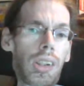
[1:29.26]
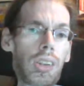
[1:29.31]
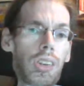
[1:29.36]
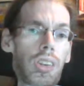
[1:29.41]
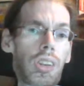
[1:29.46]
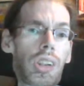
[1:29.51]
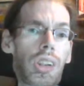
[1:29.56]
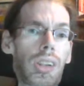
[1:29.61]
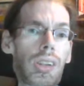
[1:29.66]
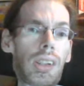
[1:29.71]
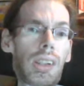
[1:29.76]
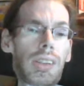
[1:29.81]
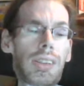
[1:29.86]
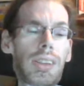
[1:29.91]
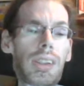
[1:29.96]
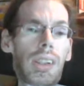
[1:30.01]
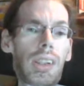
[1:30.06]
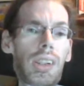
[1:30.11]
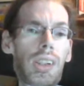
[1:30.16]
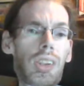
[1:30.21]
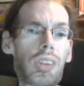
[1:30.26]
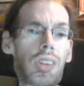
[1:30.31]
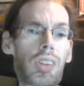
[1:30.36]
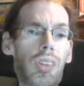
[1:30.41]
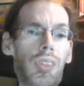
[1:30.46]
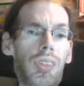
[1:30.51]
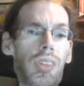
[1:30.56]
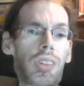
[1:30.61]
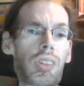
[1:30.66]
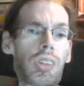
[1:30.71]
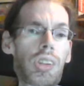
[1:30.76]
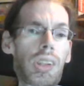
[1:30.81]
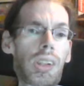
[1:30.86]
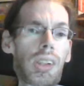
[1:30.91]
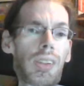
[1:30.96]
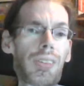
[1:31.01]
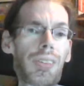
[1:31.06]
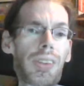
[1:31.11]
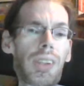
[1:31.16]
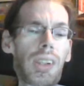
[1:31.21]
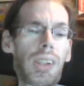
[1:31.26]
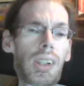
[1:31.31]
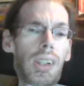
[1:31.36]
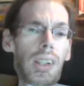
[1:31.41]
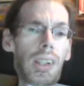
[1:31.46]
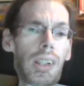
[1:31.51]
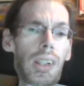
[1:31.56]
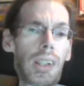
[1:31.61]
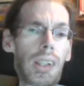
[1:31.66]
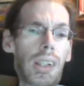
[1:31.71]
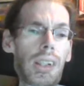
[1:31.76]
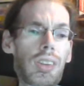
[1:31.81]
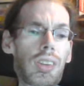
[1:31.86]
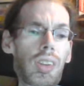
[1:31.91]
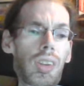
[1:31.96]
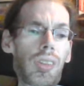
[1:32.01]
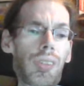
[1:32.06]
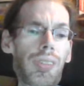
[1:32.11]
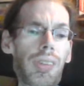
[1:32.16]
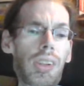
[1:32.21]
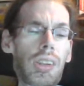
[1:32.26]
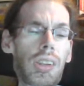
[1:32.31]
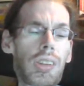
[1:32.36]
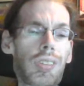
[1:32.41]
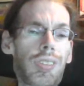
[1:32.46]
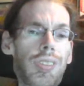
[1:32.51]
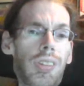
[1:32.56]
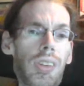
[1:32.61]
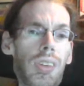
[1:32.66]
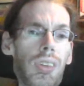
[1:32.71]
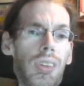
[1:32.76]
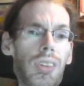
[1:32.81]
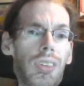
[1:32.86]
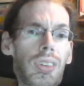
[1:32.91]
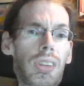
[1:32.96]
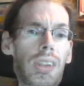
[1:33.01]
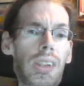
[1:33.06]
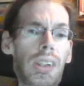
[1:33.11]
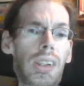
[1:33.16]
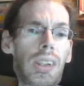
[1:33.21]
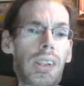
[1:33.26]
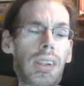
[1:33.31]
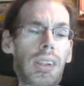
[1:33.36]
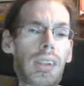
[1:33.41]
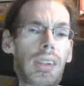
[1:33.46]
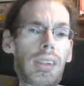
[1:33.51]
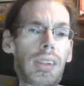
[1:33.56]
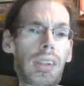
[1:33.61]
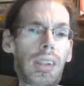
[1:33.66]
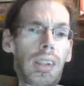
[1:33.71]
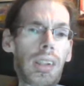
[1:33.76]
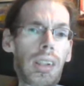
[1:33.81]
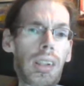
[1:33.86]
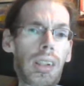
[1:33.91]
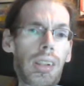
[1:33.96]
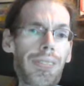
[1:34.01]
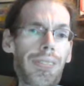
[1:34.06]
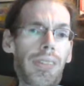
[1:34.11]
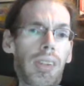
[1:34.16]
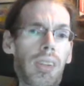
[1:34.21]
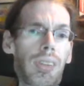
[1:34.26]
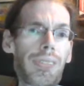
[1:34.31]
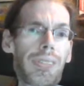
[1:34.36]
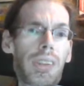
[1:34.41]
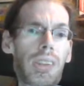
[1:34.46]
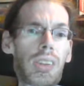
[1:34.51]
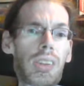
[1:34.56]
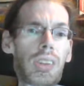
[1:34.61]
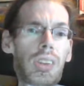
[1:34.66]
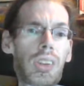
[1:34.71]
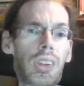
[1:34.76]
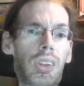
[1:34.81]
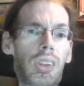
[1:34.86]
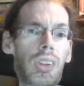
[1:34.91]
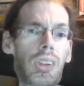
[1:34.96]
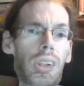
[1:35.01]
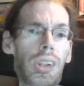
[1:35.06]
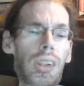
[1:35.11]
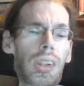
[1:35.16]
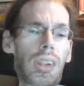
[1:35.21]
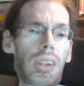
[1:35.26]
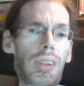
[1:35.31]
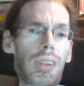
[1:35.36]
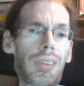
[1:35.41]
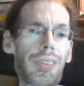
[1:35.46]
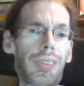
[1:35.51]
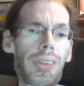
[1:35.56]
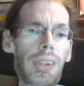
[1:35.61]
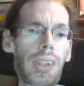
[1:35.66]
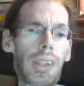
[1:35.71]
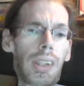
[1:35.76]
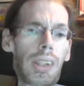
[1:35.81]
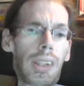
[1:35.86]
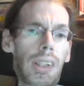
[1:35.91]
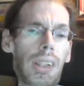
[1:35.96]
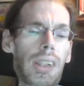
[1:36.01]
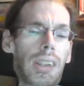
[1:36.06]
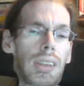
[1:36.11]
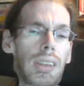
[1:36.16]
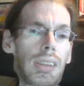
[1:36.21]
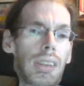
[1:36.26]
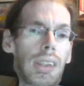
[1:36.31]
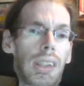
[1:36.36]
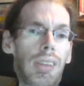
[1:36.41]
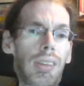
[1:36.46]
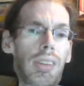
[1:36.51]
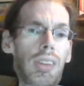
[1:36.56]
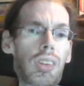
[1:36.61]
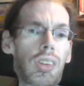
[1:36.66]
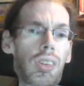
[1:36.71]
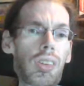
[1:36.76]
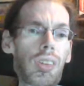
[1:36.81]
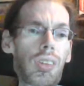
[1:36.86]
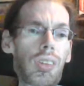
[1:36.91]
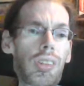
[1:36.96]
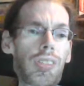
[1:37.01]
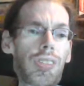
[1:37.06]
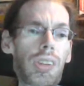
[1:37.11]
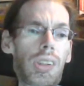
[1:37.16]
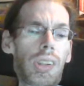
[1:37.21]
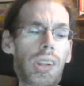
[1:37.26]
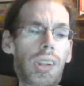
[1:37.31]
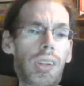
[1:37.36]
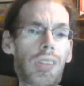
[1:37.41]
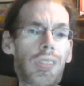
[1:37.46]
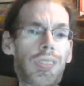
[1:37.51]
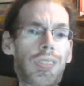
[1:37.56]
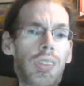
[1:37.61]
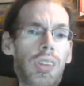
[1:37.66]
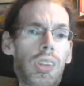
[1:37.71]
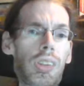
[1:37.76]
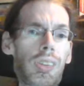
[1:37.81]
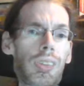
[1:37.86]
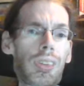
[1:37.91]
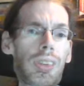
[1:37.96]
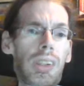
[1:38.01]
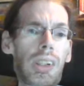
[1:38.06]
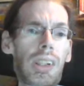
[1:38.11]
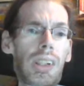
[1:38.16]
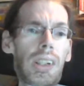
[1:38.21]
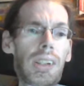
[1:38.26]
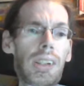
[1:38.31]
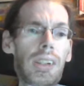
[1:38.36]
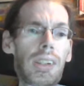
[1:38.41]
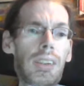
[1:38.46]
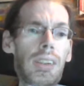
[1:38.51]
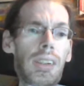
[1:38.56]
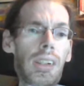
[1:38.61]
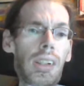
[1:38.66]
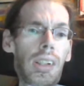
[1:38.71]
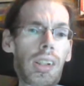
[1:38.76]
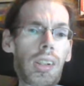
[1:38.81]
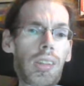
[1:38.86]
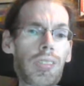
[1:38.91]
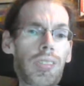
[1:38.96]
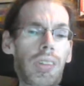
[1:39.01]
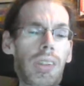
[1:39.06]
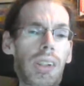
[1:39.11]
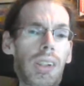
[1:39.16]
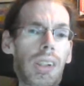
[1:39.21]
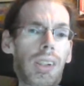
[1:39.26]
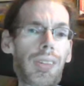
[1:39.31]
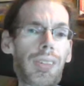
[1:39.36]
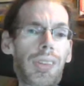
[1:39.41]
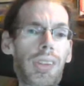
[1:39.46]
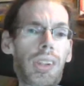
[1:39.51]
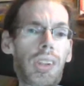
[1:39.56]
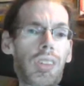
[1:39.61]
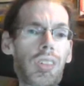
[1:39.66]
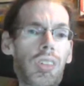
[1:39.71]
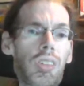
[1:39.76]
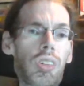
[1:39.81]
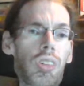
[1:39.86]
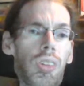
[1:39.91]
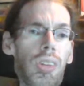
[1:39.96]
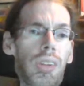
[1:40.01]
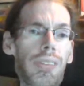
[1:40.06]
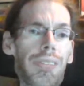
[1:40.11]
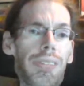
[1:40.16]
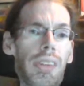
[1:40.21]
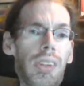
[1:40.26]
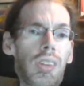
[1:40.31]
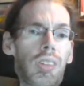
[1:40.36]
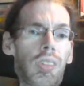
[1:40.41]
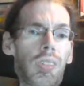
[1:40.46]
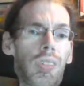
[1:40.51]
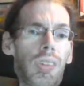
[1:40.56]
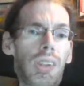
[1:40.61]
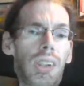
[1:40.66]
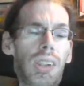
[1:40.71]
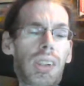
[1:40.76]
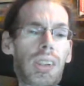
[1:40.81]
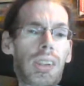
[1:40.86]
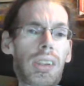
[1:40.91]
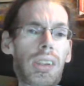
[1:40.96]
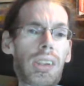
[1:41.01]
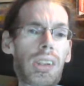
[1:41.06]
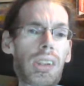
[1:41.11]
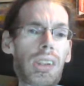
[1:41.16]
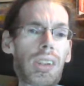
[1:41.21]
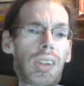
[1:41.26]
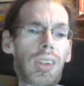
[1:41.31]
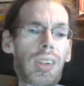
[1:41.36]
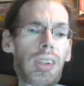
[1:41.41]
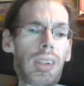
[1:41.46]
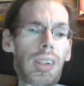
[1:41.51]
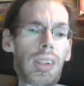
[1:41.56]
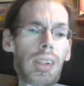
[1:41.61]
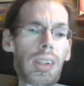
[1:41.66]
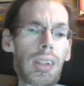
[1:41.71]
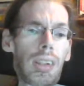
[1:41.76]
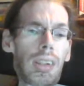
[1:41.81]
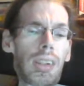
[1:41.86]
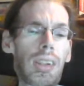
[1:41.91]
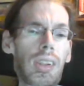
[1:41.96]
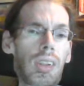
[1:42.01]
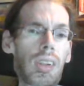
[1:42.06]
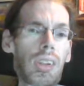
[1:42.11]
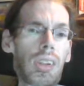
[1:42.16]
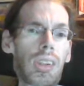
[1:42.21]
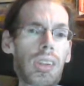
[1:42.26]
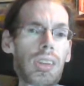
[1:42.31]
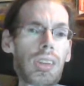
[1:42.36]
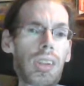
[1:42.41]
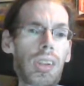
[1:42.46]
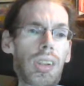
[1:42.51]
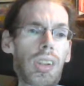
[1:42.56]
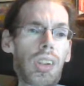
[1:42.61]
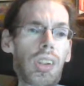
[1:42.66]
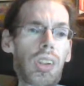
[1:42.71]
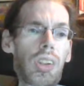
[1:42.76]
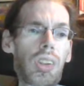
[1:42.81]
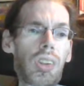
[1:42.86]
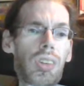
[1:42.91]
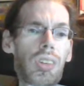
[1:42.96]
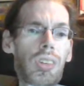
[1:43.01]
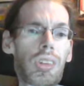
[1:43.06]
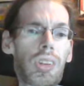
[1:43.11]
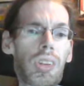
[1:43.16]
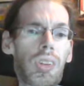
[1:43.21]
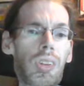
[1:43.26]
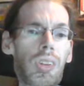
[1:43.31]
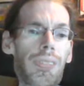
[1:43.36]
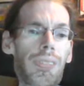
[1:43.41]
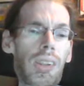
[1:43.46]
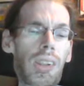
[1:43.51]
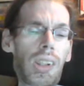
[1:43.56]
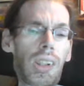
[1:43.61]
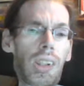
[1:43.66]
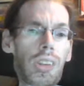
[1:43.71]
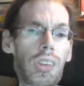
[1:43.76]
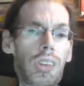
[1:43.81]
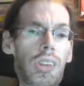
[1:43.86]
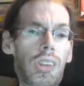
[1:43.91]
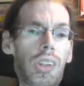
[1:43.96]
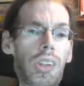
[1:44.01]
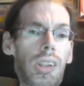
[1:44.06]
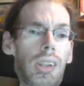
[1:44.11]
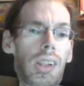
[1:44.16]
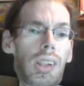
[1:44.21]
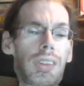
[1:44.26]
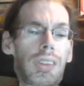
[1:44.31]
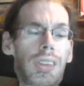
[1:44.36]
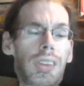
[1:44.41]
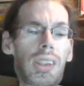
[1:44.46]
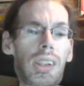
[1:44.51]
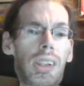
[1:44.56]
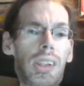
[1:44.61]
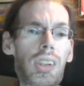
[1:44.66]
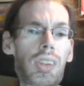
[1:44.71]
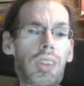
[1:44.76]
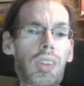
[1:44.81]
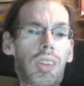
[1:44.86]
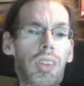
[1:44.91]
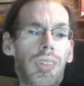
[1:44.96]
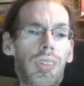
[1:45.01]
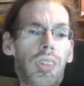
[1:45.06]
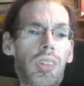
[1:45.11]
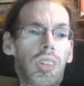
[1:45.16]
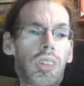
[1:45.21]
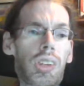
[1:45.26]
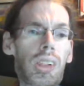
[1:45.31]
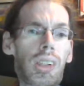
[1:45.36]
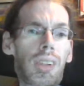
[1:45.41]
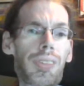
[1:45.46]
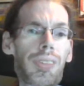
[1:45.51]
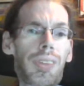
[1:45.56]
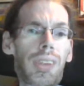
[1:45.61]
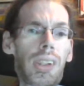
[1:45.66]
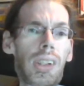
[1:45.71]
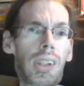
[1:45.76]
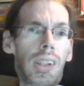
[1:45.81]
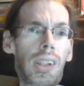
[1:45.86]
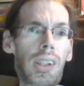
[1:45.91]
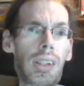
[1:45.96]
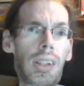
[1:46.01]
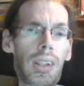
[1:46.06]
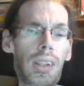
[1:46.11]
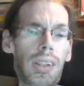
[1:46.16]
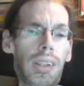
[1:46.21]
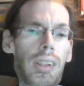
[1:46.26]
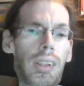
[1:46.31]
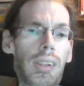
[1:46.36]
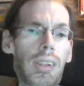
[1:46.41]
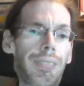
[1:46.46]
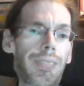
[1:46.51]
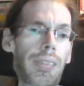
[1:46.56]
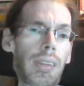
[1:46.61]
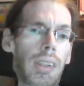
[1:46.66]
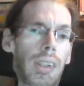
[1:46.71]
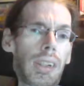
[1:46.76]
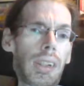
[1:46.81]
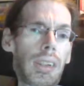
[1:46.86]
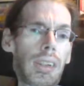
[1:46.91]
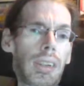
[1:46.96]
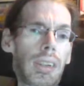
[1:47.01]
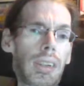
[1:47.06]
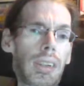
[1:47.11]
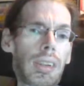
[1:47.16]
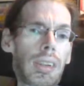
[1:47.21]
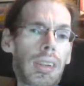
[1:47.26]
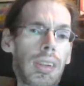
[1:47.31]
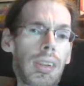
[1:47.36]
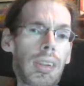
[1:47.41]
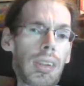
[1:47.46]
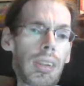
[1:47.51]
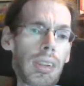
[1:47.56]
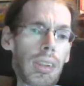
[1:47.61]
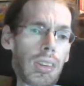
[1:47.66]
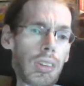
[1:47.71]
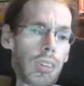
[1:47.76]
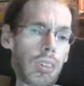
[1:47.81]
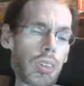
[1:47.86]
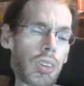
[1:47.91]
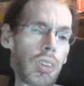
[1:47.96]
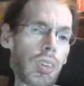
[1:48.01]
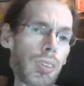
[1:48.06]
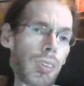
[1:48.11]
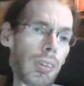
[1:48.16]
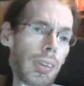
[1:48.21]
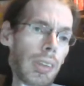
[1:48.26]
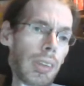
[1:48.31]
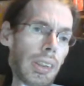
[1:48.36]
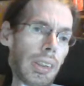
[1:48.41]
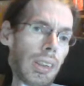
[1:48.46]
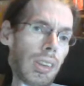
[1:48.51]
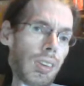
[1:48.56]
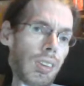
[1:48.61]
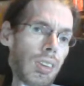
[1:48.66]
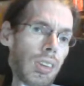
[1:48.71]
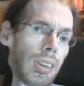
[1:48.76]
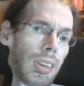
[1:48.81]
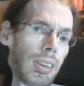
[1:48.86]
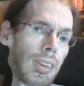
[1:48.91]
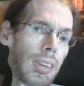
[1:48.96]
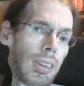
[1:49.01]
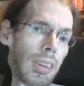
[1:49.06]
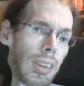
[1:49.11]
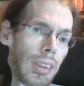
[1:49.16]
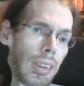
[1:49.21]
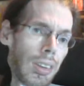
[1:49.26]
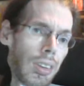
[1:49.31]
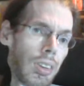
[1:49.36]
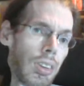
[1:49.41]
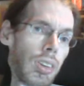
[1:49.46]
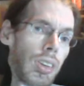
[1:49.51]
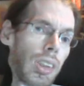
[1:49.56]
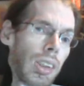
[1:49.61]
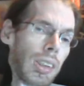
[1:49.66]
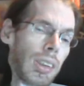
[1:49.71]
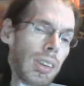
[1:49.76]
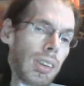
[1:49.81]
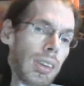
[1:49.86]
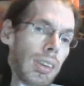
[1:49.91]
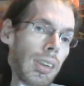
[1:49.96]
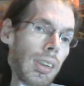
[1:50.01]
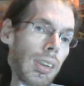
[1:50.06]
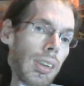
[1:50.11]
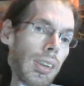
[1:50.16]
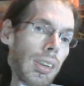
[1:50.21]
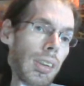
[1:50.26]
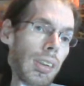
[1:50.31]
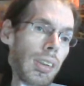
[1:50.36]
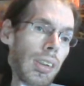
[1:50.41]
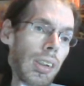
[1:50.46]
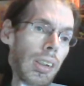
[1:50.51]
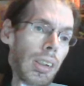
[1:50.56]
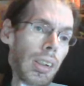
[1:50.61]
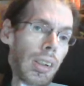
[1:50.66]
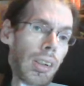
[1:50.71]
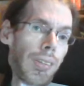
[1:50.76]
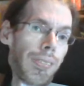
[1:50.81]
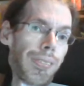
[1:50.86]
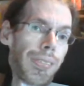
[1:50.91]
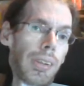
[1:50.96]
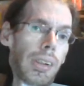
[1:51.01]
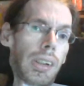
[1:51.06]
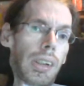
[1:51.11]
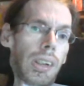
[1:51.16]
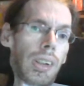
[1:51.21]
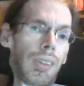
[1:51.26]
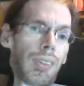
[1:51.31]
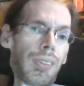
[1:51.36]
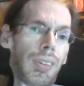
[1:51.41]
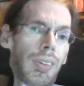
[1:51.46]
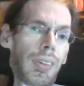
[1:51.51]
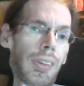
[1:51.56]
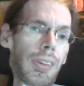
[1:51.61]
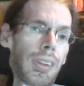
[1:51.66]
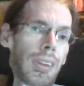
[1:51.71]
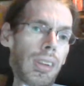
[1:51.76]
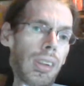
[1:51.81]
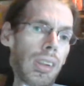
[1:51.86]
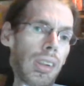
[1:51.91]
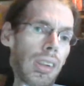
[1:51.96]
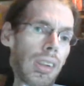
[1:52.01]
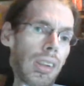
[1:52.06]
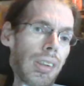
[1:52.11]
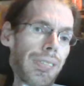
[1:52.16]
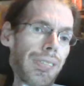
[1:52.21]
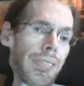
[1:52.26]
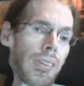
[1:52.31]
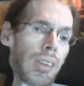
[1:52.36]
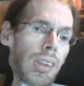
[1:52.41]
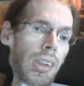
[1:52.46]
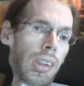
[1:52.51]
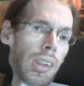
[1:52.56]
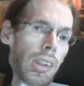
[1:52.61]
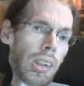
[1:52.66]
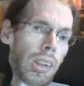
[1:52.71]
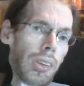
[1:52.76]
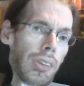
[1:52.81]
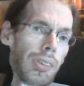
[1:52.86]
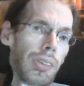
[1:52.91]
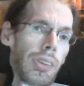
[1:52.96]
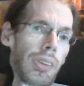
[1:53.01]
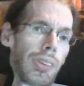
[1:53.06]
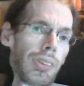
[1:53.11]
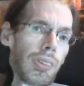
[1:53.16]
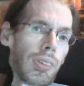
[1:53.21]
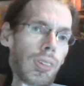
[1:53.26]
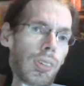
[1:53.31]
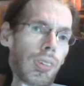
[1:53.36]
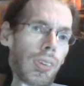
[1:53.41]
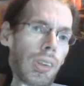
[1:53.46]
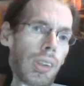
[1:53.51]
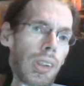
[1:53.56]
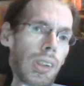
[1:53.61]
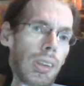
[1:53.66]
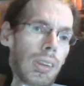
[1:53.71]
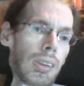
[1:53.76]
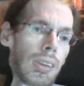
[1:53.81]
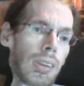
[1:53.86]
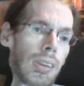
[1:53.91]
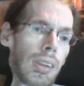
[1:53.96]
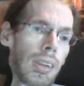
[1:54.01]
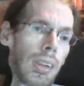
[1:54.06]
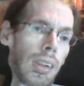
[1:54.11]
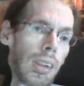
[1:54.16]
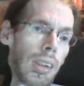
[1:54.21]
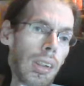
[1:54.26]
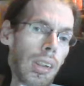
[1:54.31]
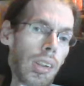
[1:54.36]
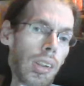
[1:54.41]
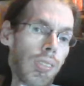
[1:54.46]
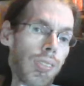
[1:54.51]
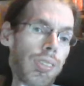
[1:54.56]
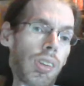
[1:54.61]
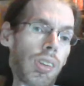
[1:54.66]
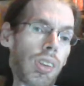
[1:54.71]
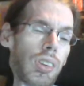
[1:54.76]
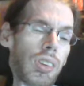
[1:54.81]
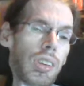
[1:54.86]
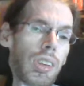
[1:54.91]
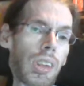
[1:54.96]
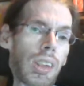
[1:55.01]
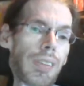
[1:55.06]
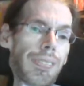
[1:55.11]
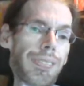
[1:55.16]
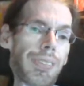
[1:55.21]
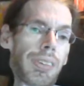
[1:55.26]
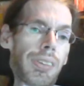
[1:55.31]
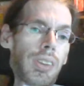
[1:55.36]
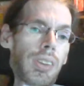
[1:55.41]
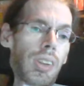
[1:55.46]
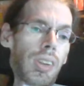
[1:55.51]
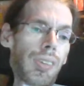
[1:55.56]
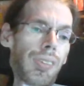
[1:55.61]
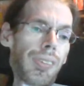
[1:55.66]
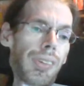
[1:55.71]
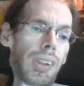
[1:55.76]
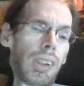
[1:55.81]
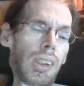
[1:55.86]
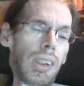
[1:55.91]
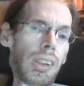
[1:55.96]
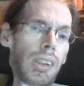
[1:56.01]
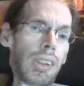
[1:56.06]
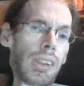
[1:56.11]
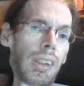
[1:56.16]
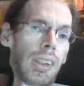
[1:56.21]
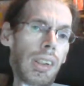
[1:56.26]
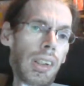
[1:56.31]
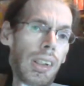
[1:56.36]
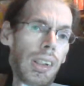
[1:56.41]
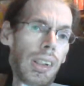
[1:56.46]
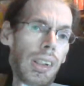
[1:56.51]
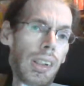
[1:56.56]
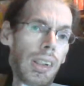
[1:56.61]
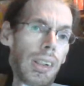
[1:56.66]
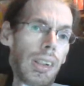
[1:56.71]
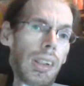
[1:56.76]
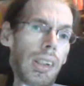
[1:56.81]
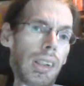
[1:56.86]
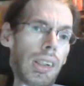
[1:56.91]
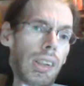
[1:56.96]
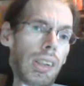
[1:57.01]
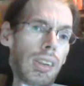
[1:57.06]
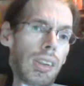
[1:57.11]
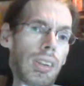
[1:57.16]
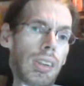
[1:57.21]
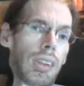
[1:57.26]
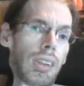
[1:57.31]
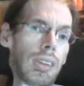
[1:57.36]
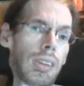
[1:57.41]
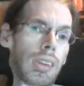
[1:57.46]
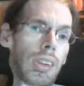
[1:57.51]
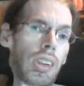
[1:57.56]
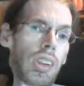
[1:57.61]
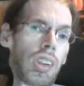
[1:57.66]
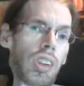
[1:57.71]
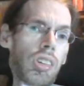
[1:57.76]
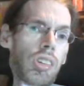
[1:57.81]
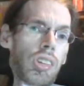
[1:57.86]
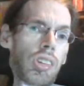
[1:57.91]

So let's get into it, shall we? As always, photos taken, moments ago, and now I do the video for you guys for our enjoyment right here, here on YouTube. So let's get into it, shall we? The May 2016 power themed loot crate. First up, as always, is the t